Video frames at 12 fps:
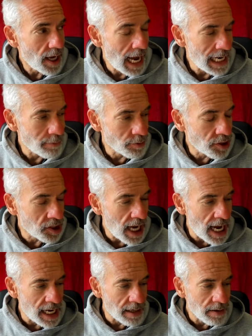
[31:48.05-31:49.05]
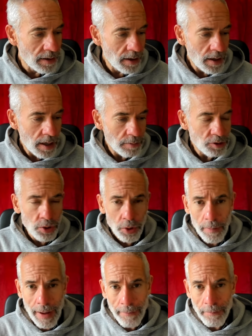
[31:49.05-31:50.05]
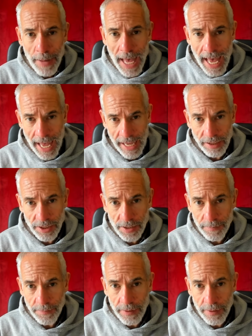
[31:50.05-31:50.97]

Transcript: and it was saying, it was talking about bears.